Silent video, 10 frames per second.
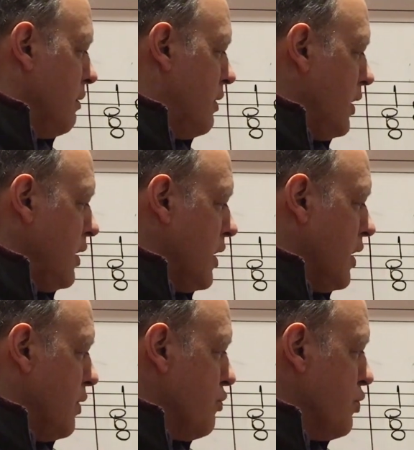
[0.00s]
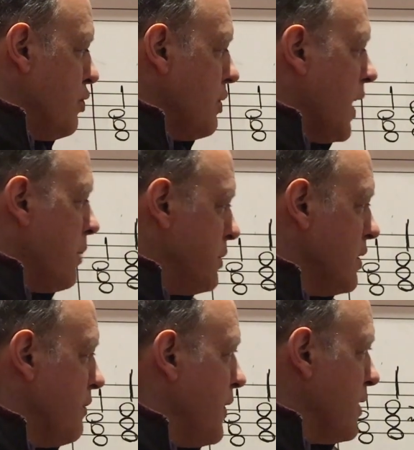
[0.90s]
the root up to
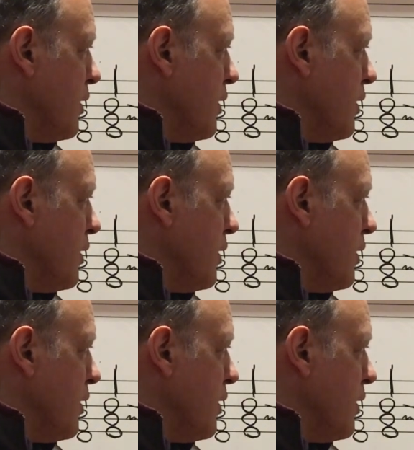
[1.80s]
the fifth,